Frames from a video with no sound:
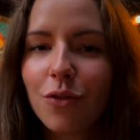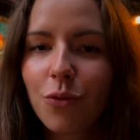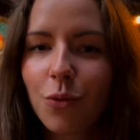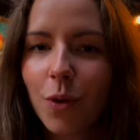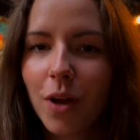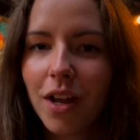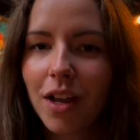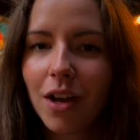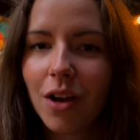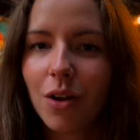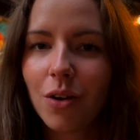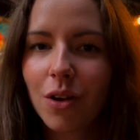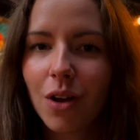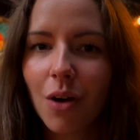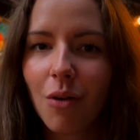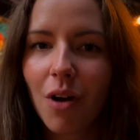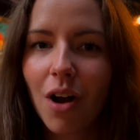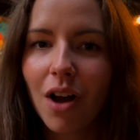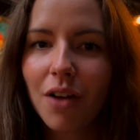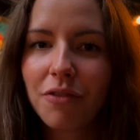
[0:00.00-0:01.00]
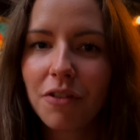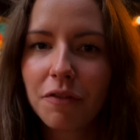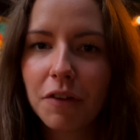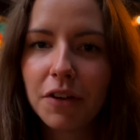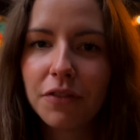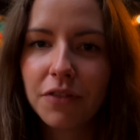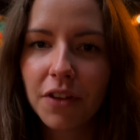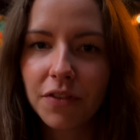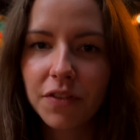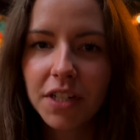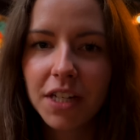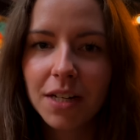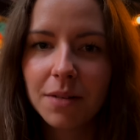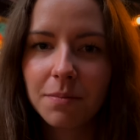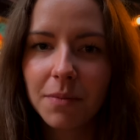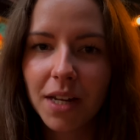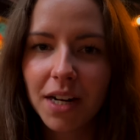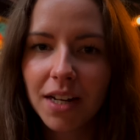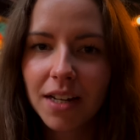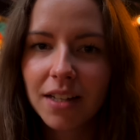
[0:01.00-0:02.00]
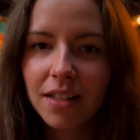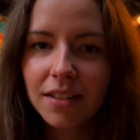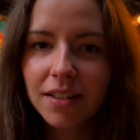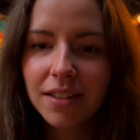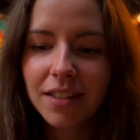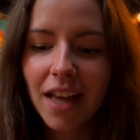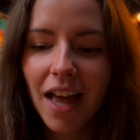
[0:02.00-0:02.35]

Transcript: Fuego go off every 15 minutes